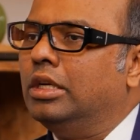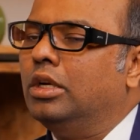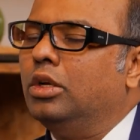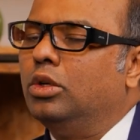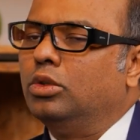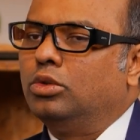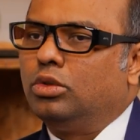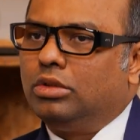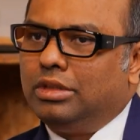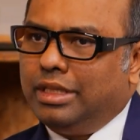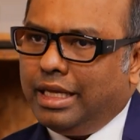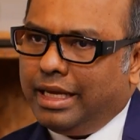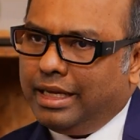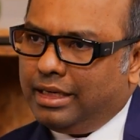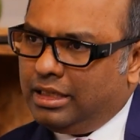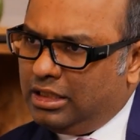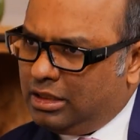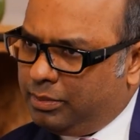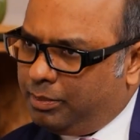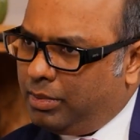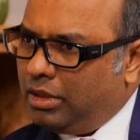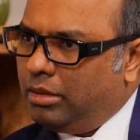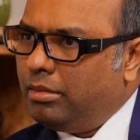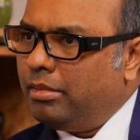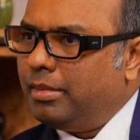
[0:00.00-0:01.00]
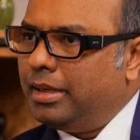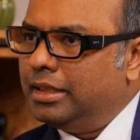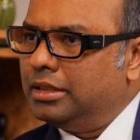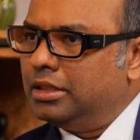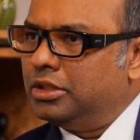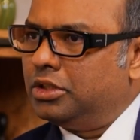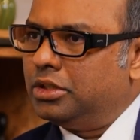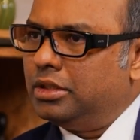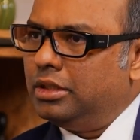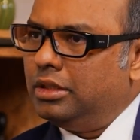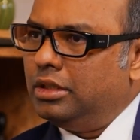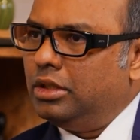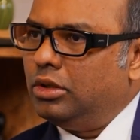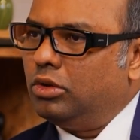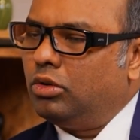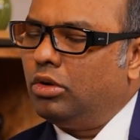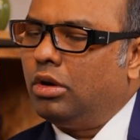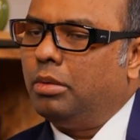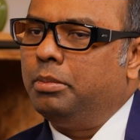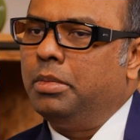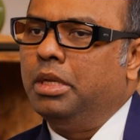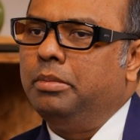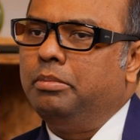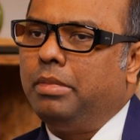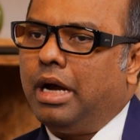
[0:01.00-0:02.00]
So there is premiumization in the
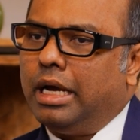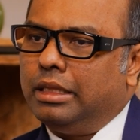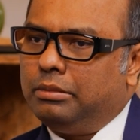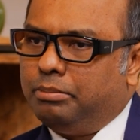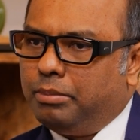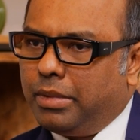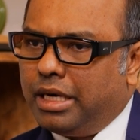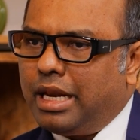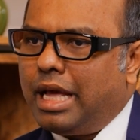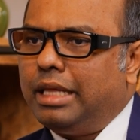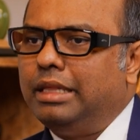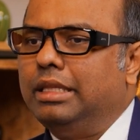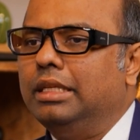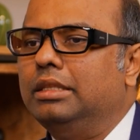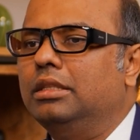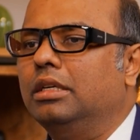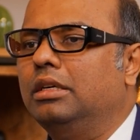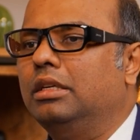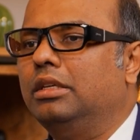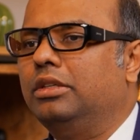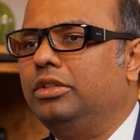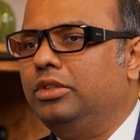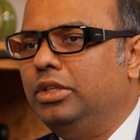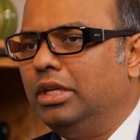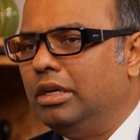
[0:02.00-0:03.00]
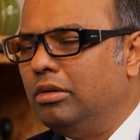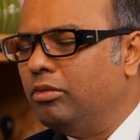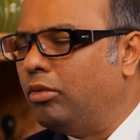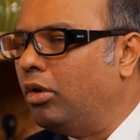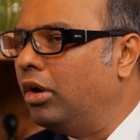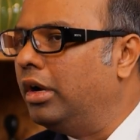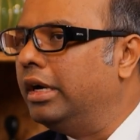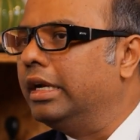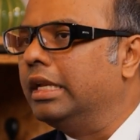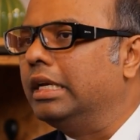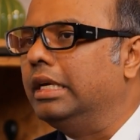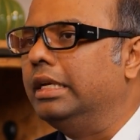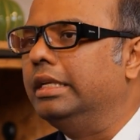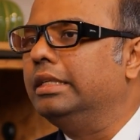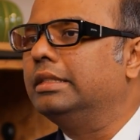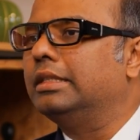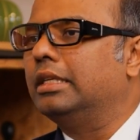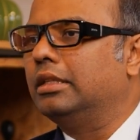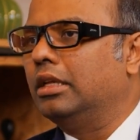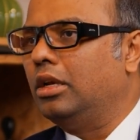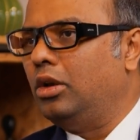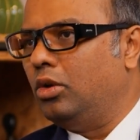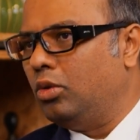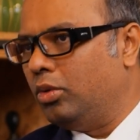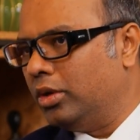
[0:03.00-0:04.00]
economy, but I think the real volatility is
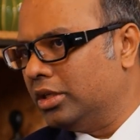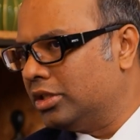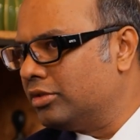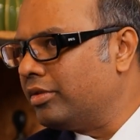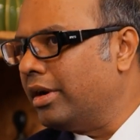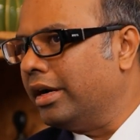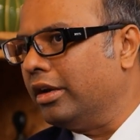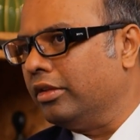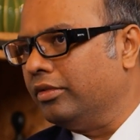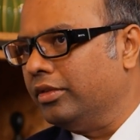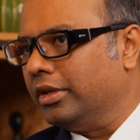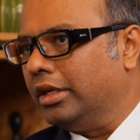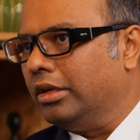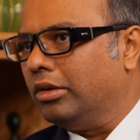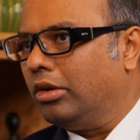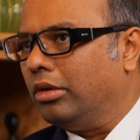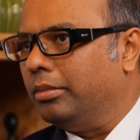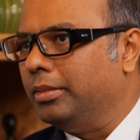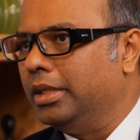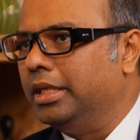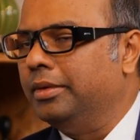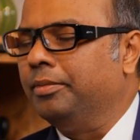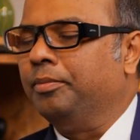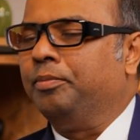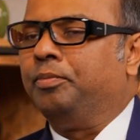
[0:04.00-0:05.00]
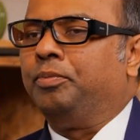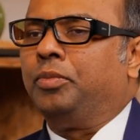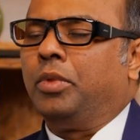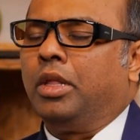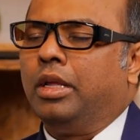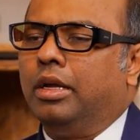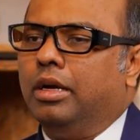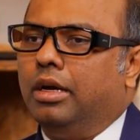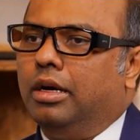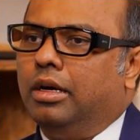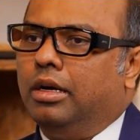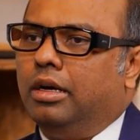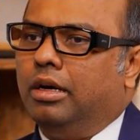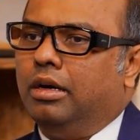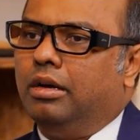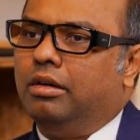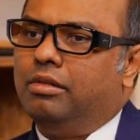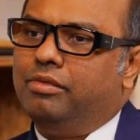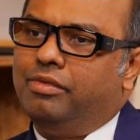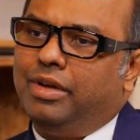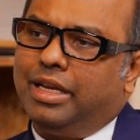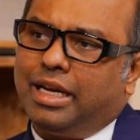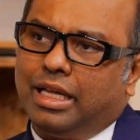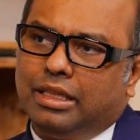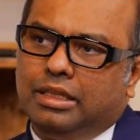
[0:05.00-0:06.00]
at the lower strata of the economy,
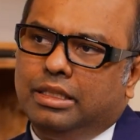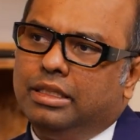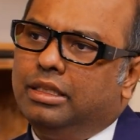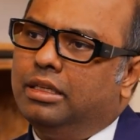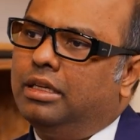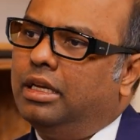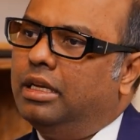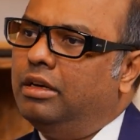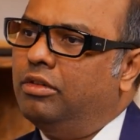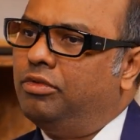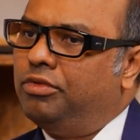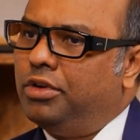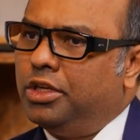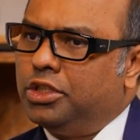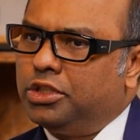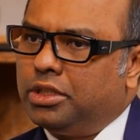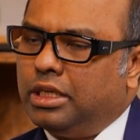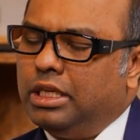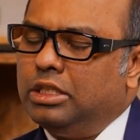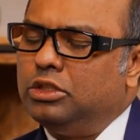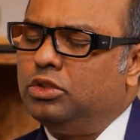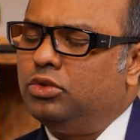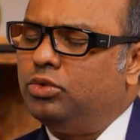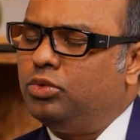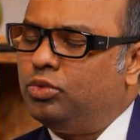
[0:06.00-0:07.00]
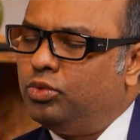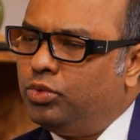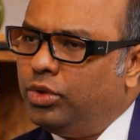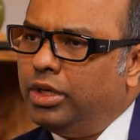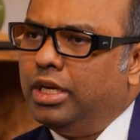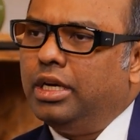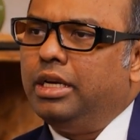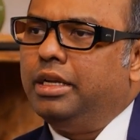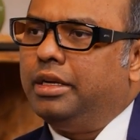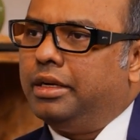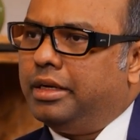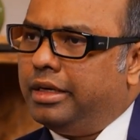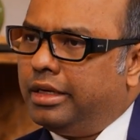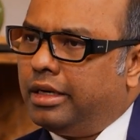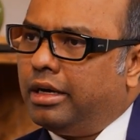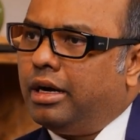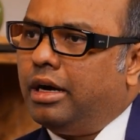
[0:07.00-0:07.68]
where I think inflation is really hit